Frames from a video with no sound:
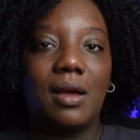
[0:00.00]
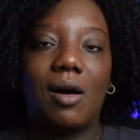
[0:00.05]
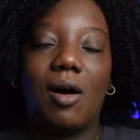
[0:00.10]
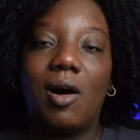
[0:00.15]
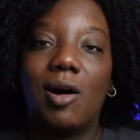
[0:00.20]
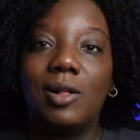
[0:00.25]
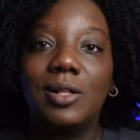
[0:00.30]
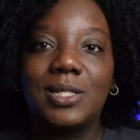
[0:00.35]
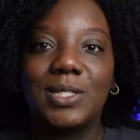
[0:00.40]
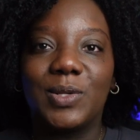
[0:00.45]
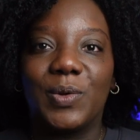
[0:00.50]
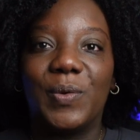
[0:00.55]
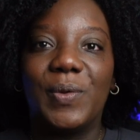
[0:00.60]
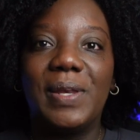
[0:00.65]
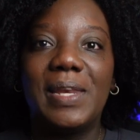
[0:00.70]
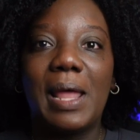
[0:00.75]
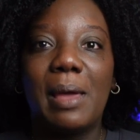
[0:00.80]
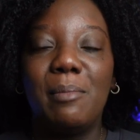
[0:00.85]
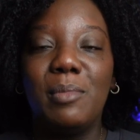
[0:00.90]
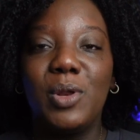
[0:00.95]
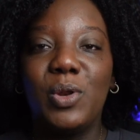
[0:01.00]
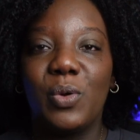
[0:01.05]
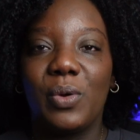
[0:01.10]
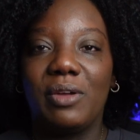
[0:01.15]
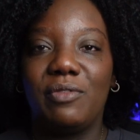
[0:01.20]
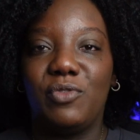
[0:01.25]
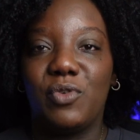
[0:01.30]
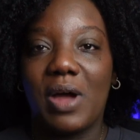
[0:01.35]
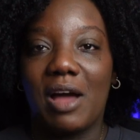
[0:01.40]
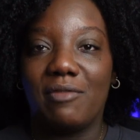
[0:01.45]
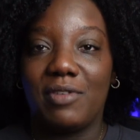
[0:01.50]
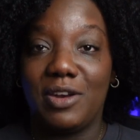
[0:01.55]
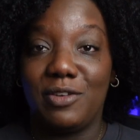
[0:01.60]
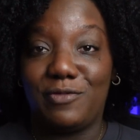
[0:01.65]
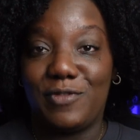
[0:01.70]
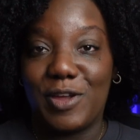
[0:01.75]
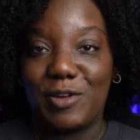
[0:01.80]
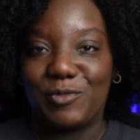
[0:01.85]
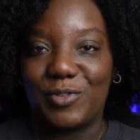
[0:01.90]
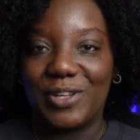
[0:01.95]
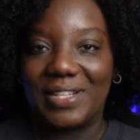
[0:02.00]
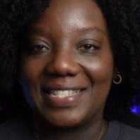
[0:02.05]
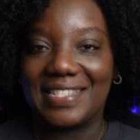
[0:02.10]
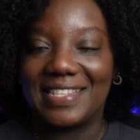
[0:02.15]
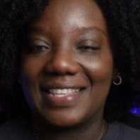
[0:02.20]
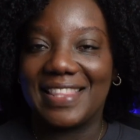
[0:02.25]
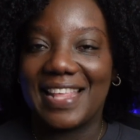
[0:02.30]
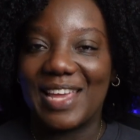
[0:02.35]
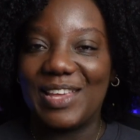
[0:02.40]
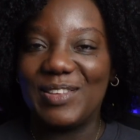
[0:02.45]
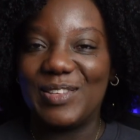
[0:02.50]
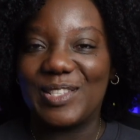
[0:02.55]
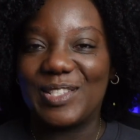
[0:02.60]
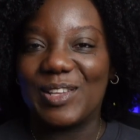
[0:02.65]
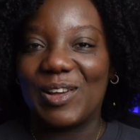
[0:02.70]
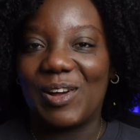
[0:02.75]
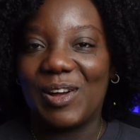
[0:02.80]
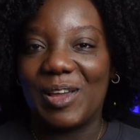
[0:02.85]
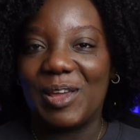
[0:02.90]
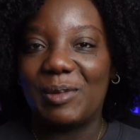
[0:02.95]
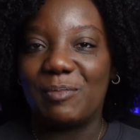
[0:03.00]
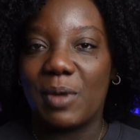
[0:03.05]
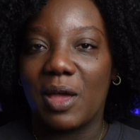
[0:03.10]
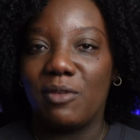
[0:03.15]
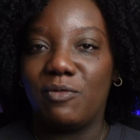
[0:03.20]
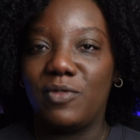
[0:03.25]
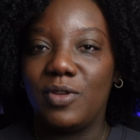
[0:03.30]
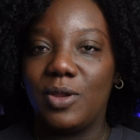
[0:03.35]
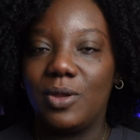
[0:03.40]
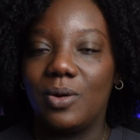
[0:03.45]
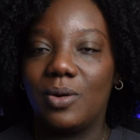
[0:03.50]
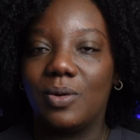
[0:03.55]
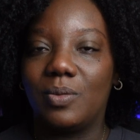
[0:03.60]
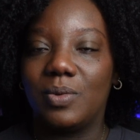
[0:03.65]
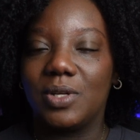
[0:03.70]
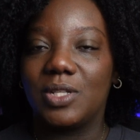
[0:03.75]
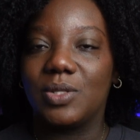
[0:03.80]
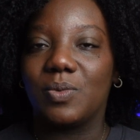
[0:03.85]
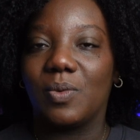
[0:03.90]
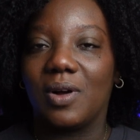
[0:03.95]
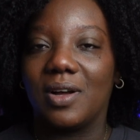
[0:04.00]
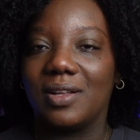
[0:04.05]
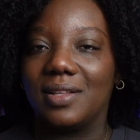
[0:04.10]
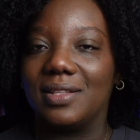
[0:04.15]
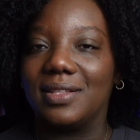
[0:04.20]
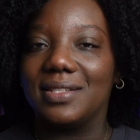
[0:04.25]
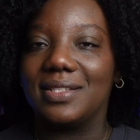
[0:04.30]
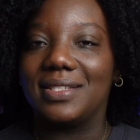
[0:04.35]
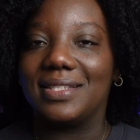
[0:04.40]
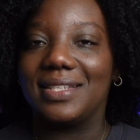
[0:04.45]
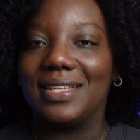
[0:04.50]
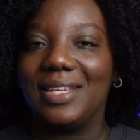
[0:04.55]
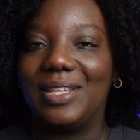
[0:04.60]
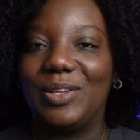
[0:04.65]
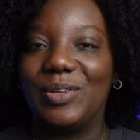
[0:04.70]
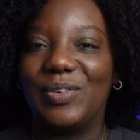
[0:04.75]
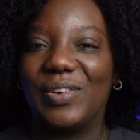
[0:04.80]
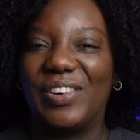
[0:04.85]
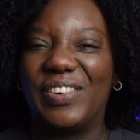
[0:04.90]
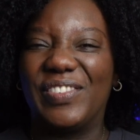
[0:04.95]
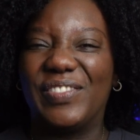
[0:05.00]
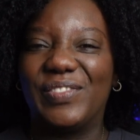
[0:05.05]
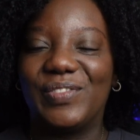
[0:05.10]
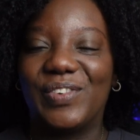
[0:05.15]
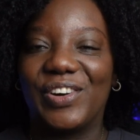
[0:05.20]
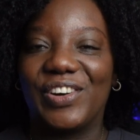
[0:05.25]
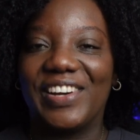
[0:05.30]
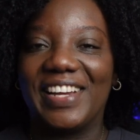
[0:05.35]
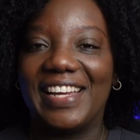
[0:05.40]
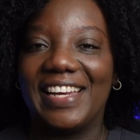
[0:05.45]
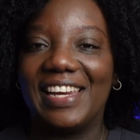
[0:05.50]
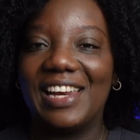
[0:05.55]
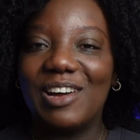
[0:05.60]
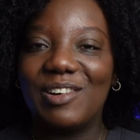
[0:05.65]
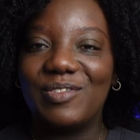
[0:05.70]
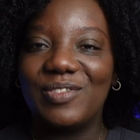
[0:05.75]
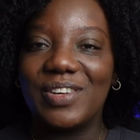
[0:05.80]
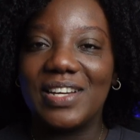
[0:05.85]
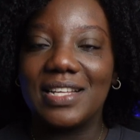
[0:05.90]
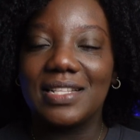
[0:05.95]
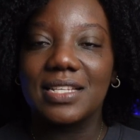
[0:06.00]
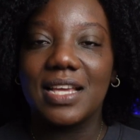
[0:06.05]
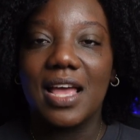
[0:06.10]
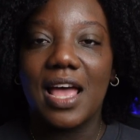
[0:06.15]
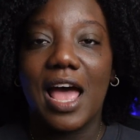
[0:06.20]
Also, let me know if you have any favorites that you saw in my video, which ones you were in love with.